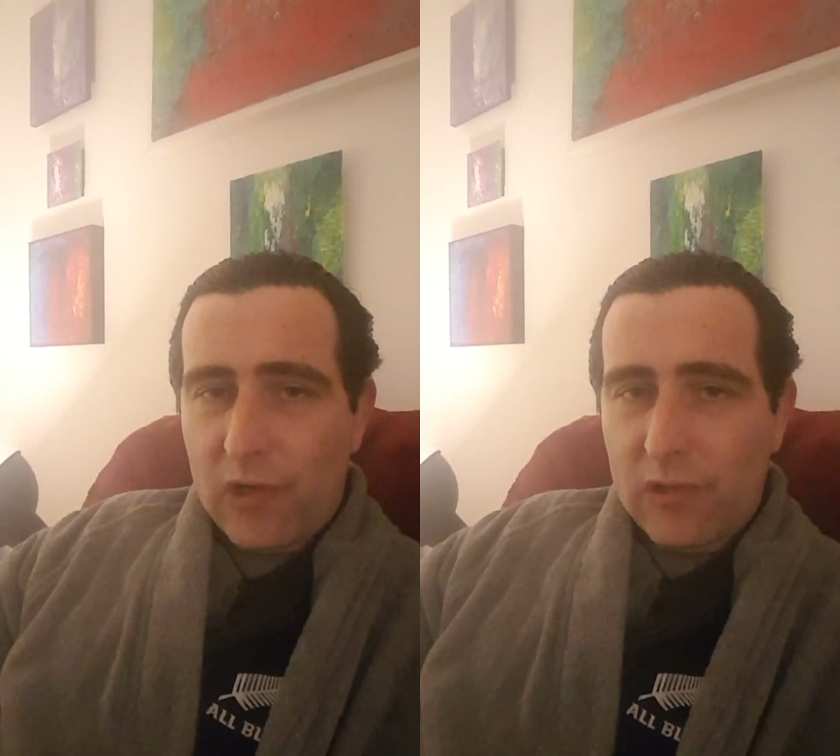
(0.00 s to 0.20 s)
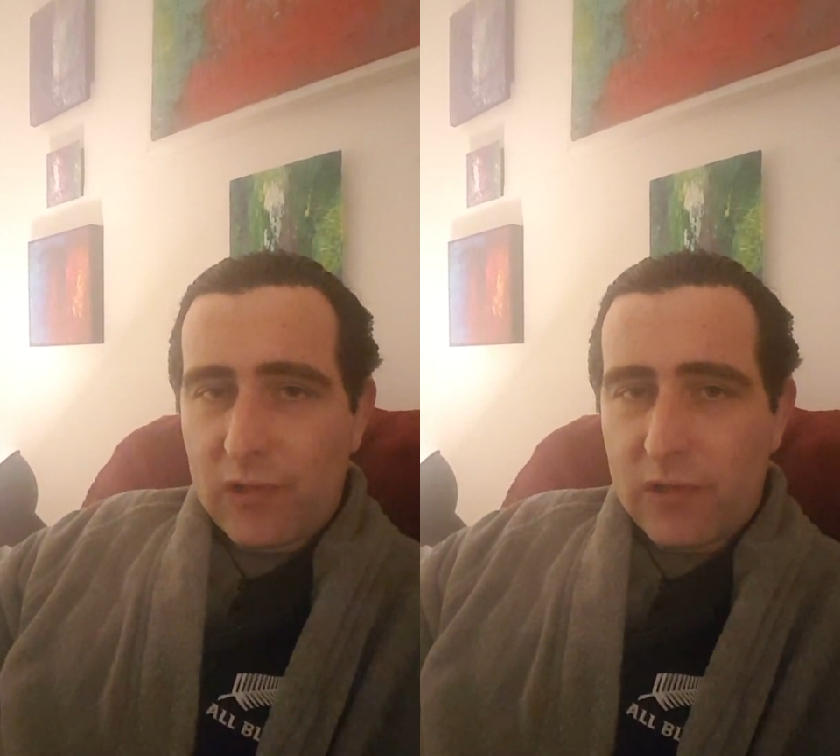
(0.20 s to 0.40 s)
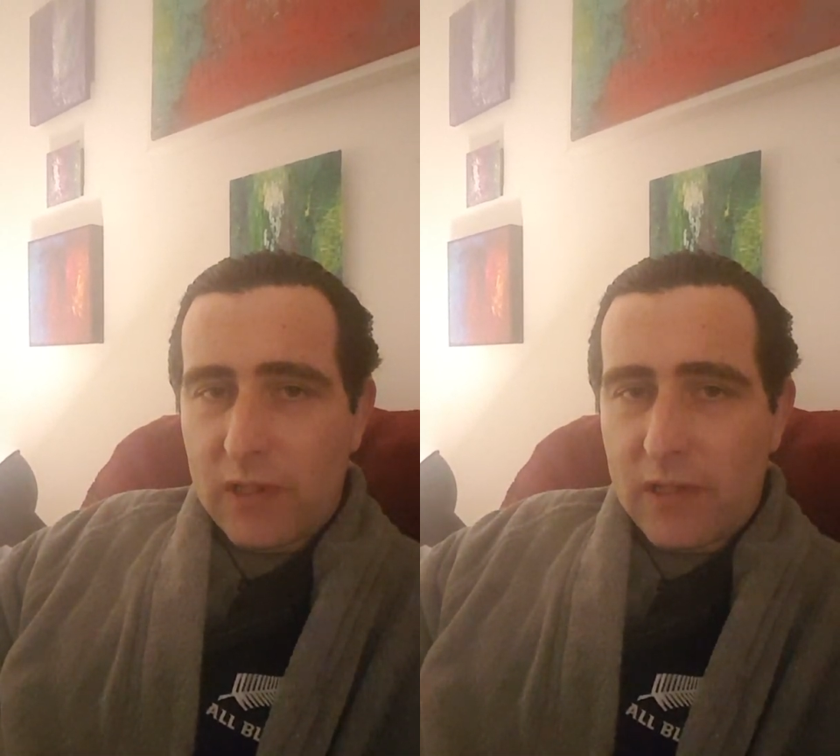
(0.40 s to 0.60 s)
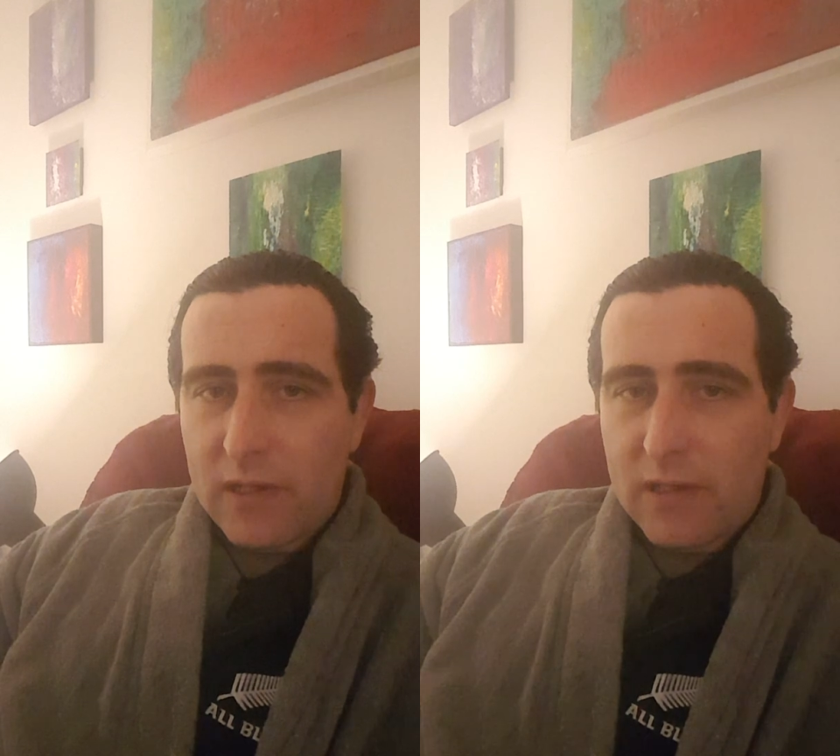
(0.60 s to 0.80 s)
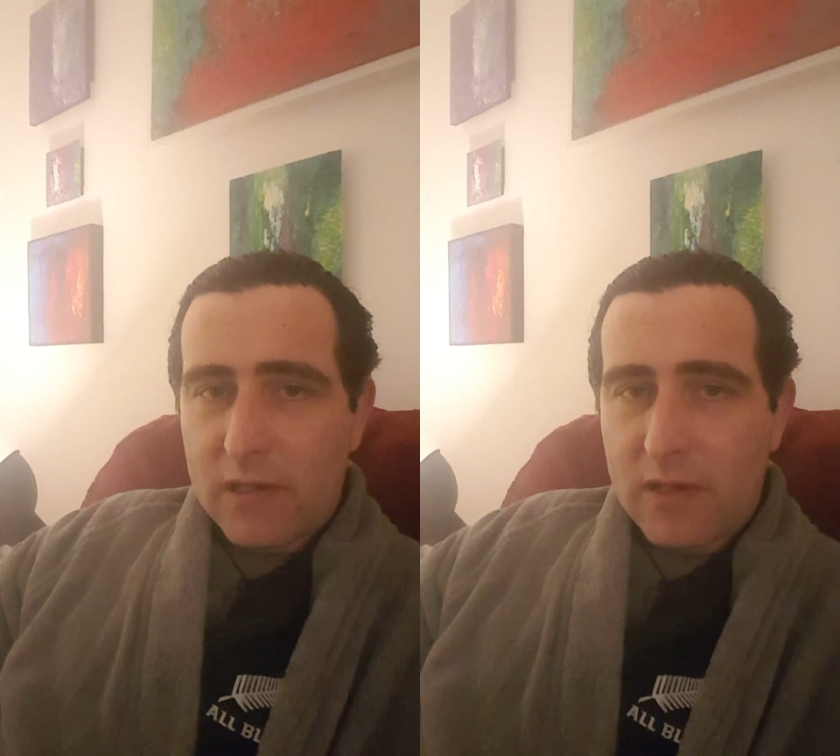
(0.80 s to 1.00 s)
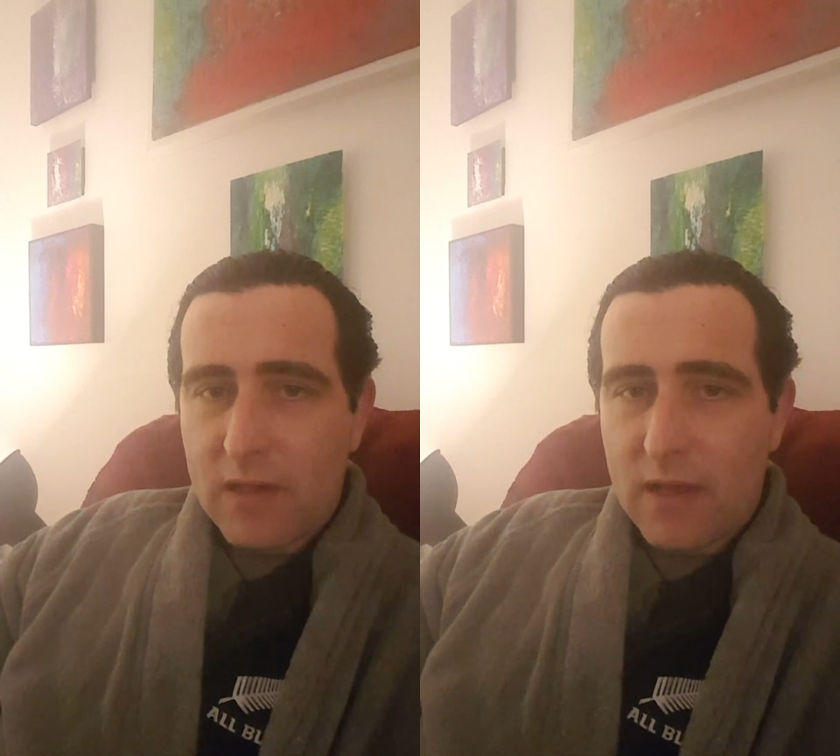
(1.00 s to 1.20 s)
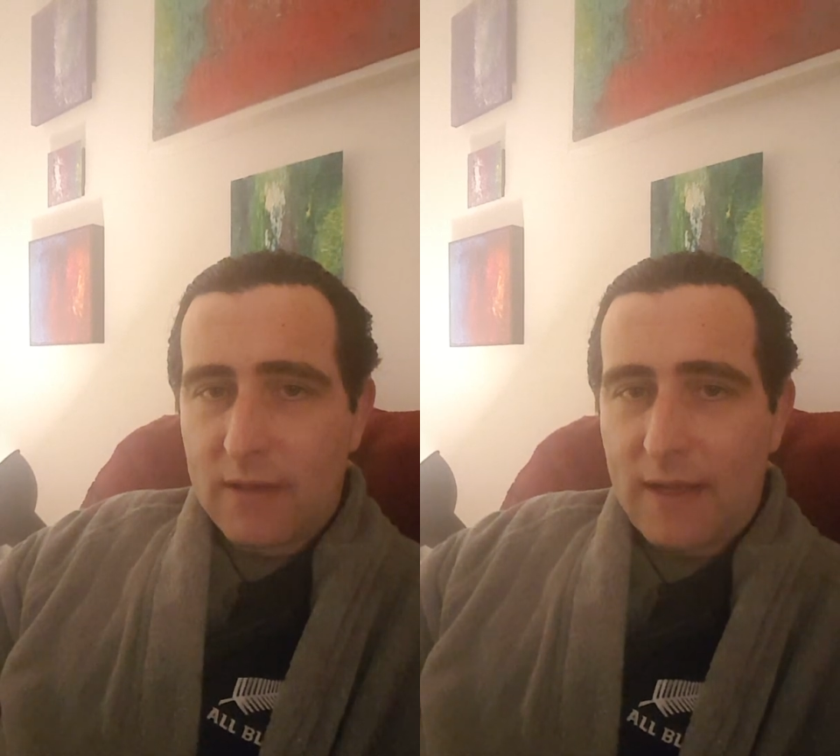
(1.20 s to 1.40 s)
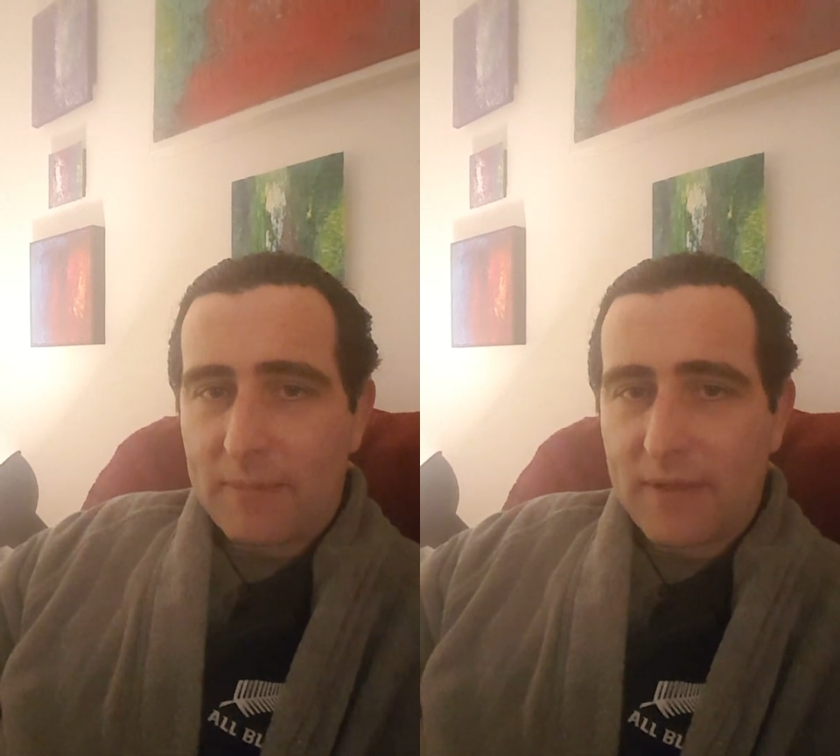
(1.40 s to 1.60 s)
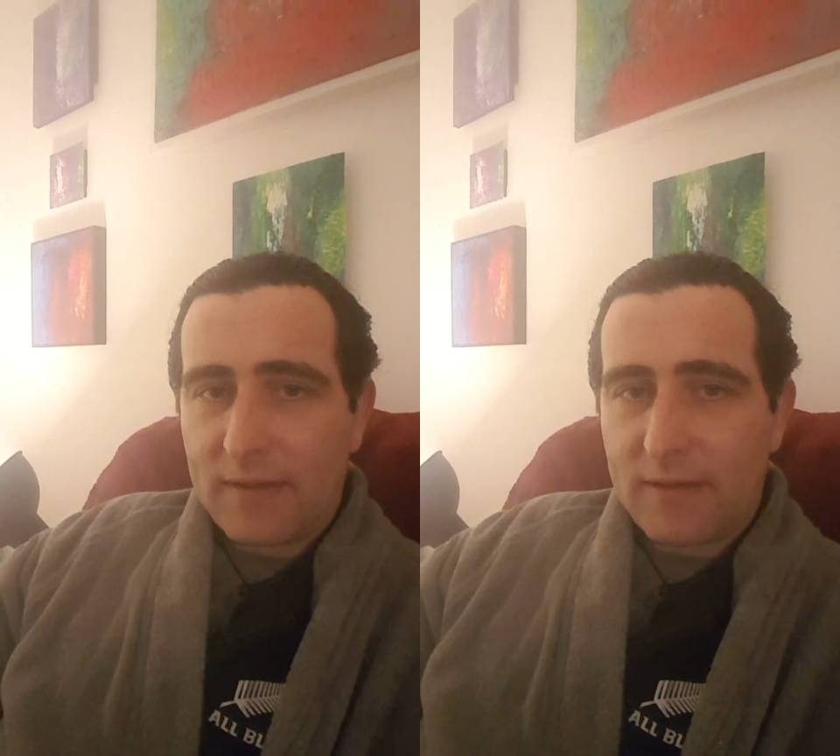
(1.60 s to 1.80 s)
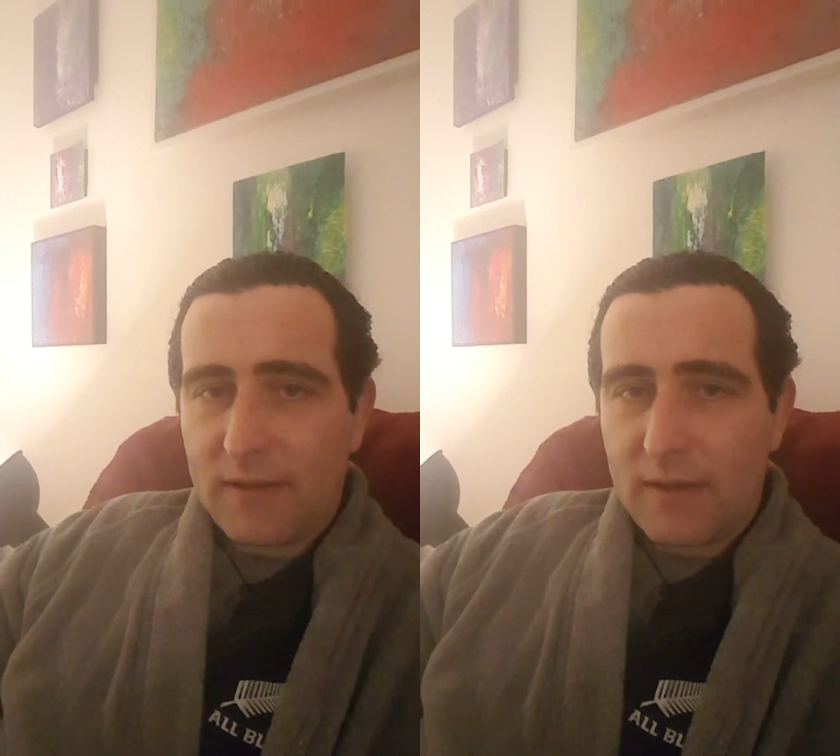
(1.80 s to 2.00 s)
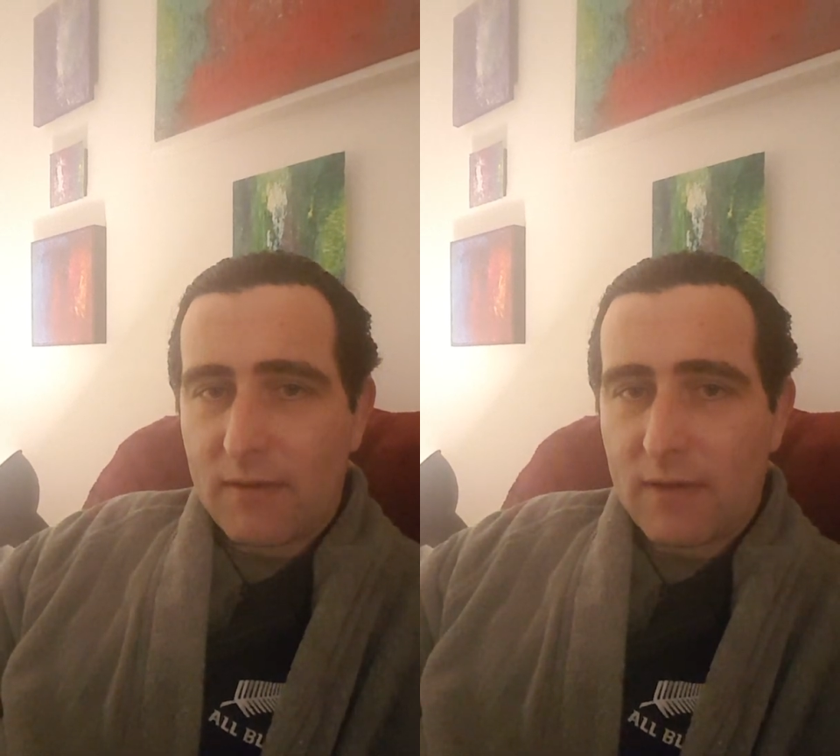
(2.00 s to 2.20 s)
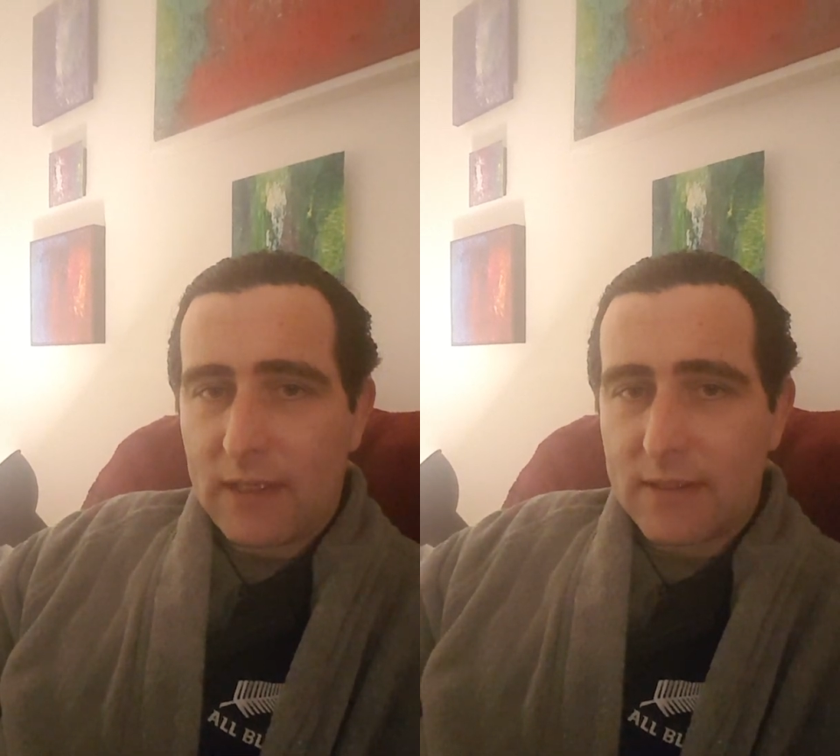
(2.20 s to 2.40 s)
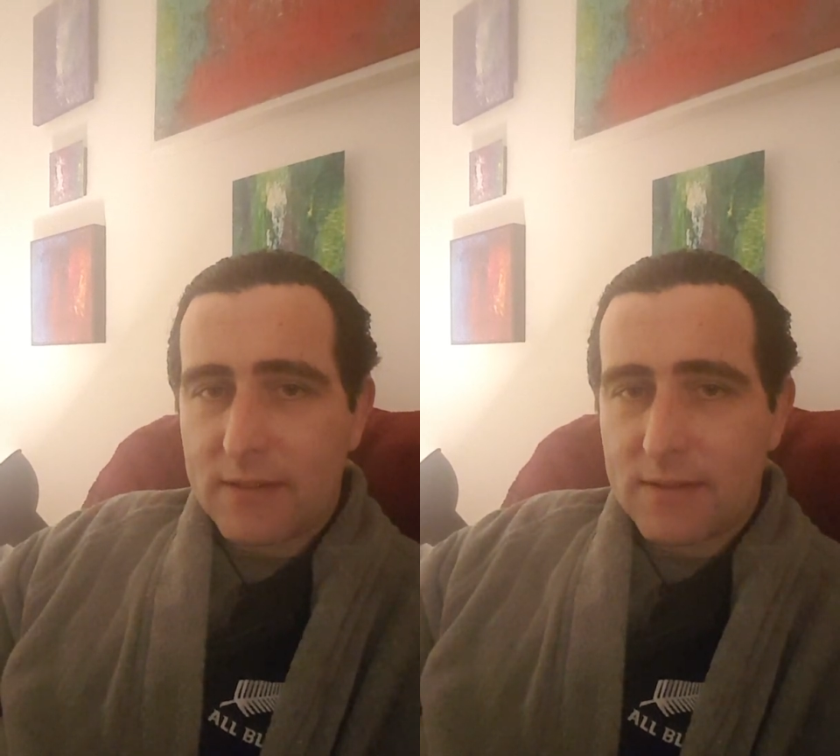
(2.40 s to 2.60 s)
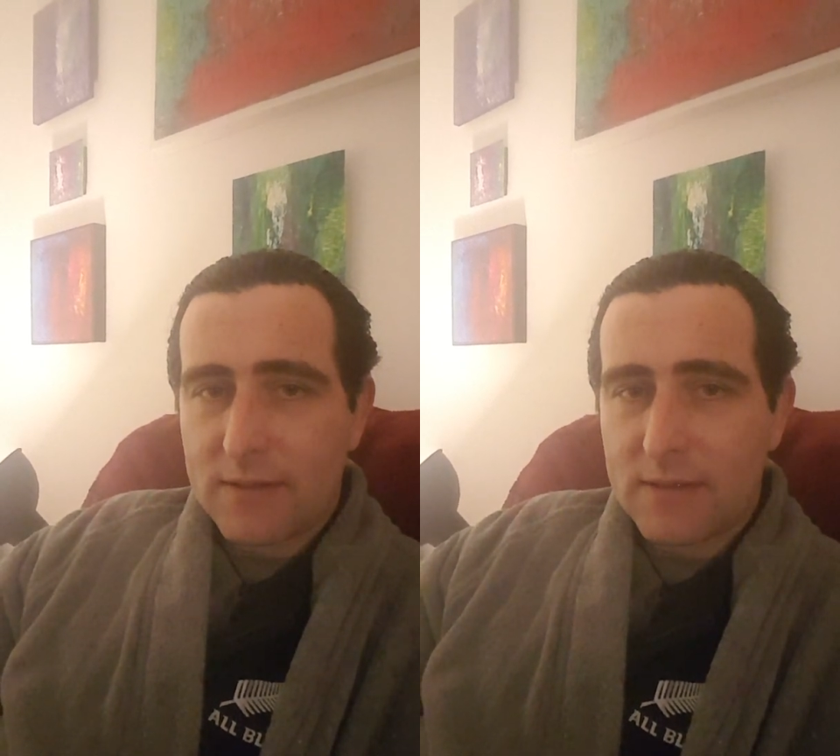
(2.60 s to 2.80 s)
And adapting to the acrylics